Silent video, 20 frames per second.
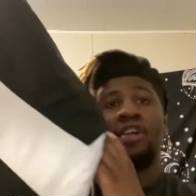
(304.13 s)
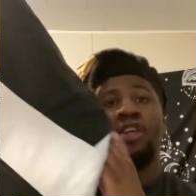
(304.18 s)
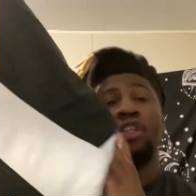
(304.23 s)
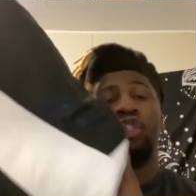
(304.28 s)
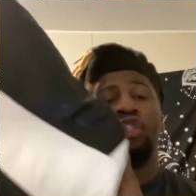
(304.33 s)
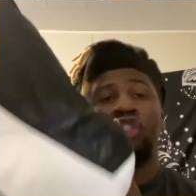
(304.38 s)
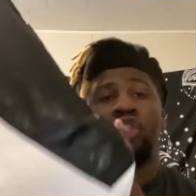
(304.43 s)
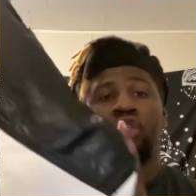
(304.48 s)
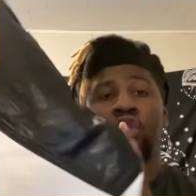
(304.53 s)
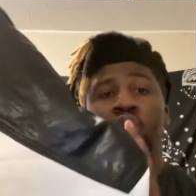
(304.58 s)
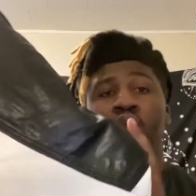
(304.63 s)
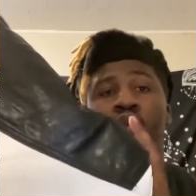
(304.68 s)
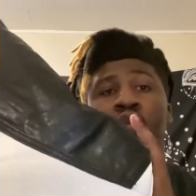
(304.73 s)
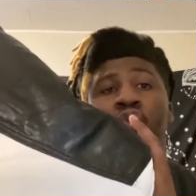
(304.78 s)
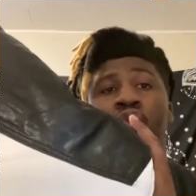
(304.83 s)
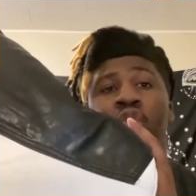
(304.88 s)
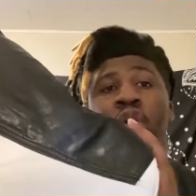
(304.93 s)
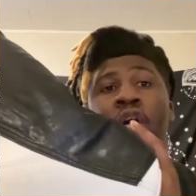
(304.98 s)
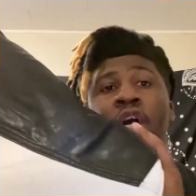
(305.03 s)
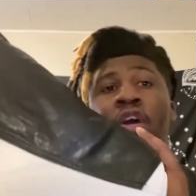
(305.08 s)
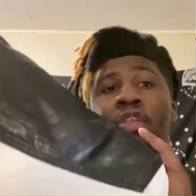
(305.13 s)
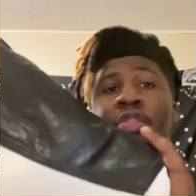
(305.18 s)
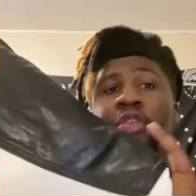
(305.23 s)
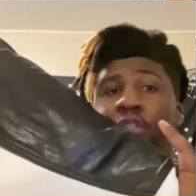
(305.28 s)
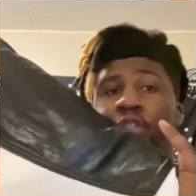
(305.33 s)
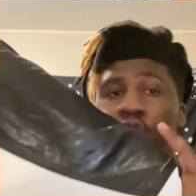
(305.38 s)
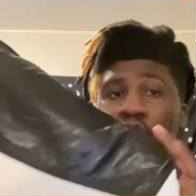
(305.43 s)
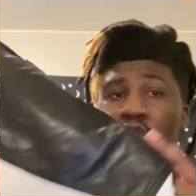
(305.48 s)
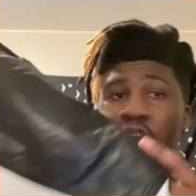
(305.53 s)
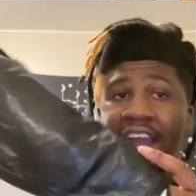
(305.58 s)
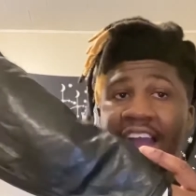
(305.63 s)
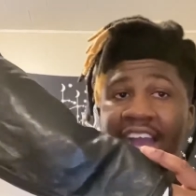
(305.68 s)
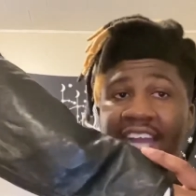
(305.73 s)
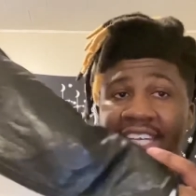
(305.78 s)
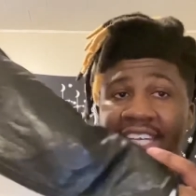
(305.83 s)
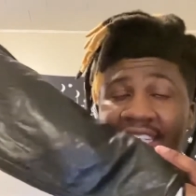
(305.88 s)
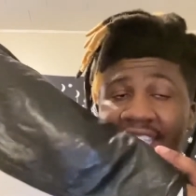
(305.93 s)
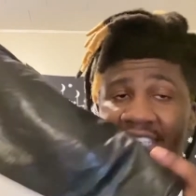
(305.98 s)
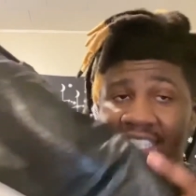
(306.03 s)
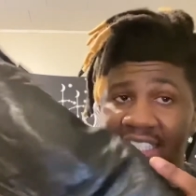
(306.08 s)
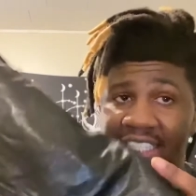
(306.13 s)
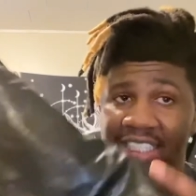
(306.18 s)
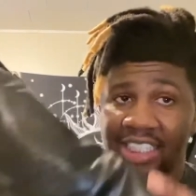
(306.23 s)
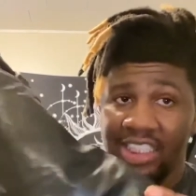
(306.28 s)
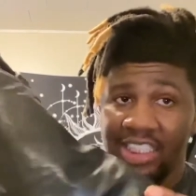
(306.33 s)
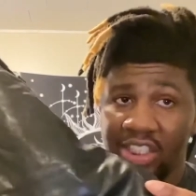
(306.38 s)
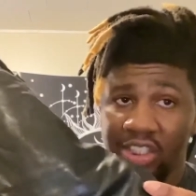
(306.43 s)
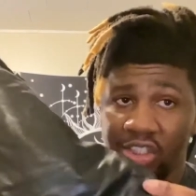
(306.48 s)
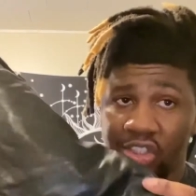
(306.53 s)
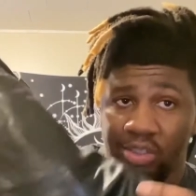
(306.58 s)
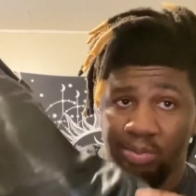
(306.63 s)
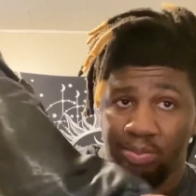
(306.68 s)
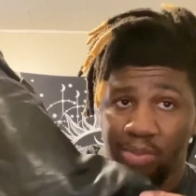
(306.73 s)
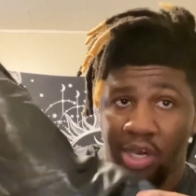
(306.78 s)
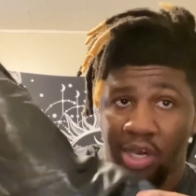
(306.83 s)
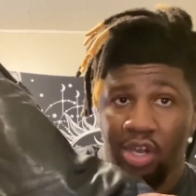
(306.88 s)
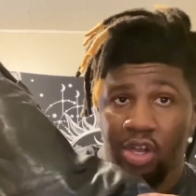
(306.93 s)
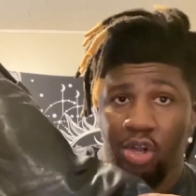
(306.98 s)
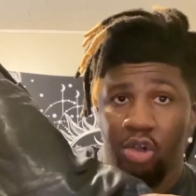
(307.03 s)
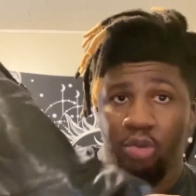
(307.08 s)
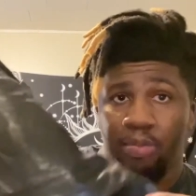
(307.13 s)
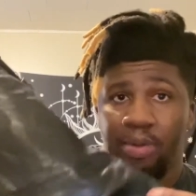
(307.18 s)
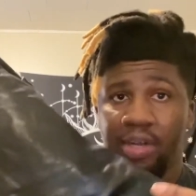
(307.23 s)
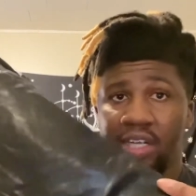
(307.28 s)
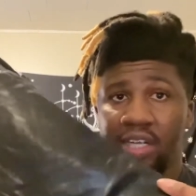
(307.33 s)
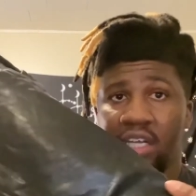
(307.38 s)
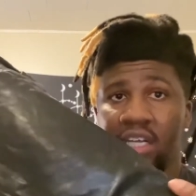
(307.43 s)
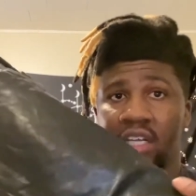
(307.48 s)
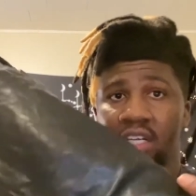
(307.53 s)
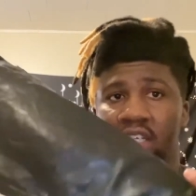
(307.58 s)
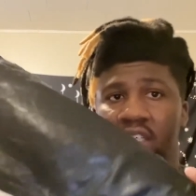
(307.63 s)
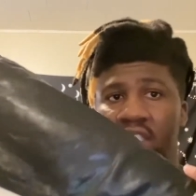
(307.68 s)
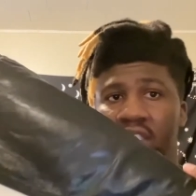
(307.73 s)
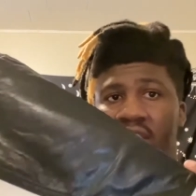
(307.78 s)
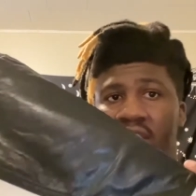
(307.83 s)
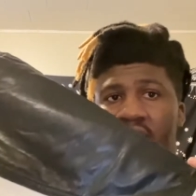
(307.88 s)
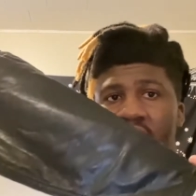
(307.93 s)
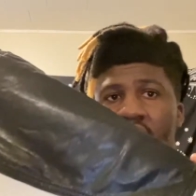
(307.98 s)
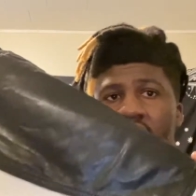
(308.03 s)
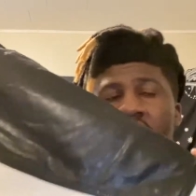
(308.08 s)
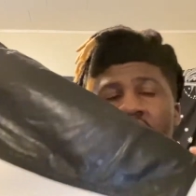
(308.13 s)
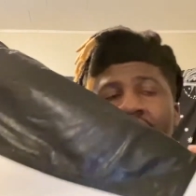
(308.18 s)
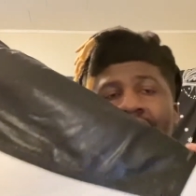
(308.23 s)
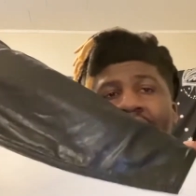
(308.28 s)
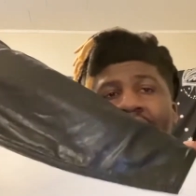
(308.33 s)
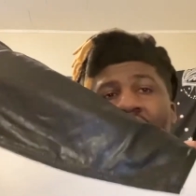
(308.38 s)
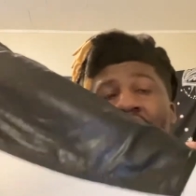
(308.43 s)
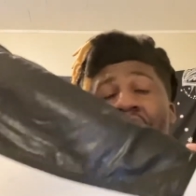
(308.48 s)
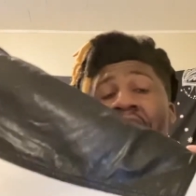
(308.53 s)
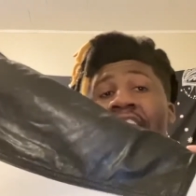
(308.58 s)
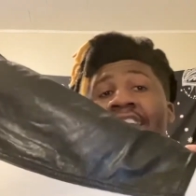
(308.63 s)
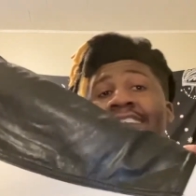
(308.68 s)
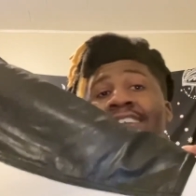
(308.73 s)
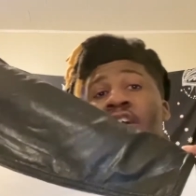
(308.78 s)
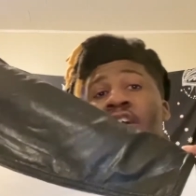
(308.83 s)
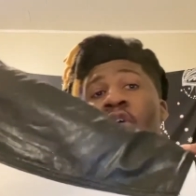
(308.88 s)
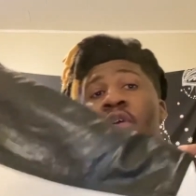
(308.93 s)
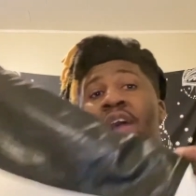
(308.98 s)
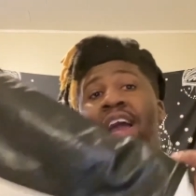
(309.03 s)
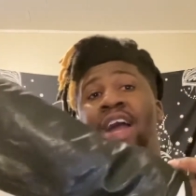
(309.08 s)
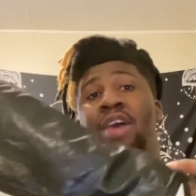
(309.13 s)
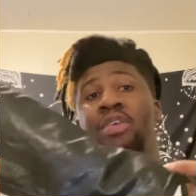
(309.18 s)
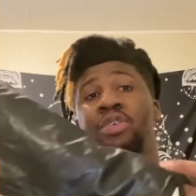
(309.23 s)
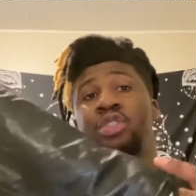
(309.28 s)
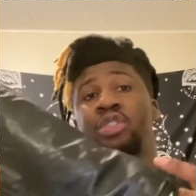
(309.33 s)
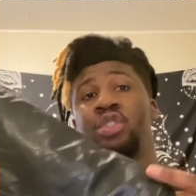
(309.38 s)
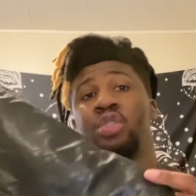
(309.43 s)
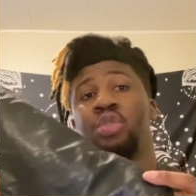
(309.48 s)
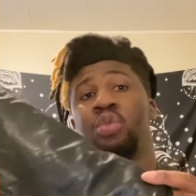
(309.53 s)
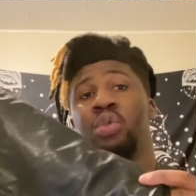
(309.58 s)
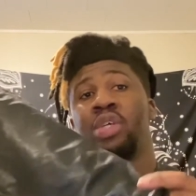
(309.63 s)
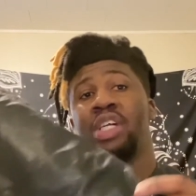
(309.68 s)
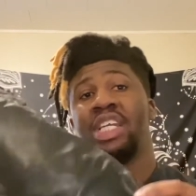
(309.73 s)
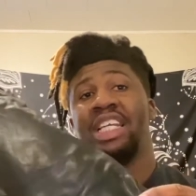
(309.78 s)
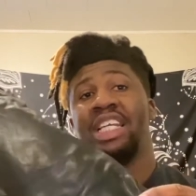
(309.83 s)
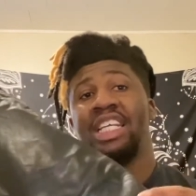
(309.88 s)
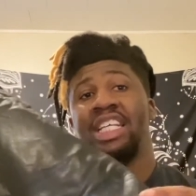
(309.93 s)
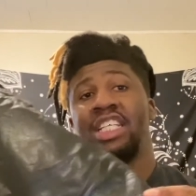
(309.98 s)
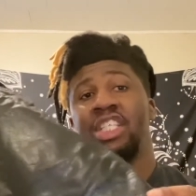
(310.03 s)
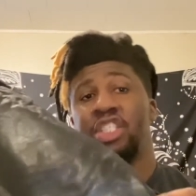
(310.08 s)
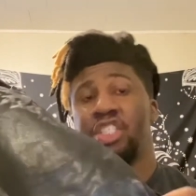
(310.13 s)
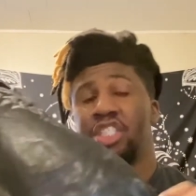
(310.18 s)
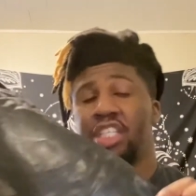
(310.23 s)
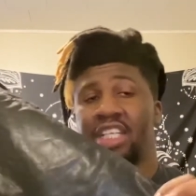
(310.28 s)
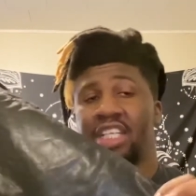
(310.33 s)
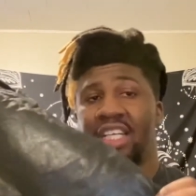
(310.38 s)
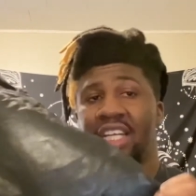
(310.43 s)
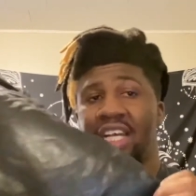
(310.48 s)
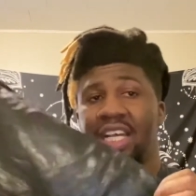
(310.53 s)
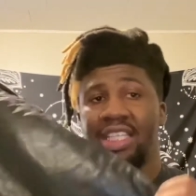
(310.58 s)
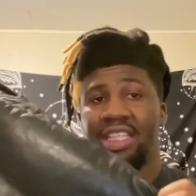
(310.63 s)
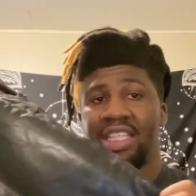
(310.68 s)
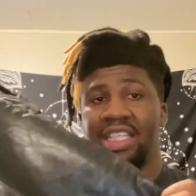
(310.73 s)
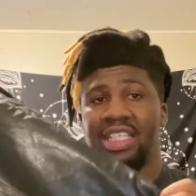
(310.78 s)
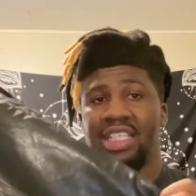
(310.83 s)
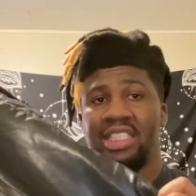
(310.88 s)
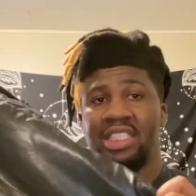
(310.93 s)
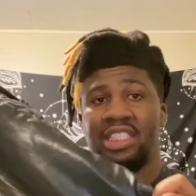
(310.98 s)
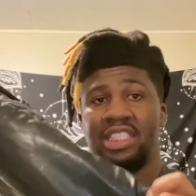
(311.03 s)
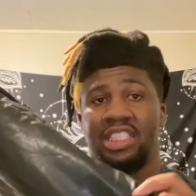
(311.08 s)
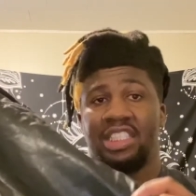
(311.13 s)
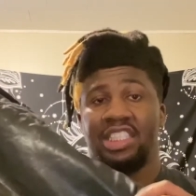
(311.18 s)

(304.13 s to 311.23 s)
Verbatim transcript: to the dry cleaners, bro, because they know how to clean shit like this.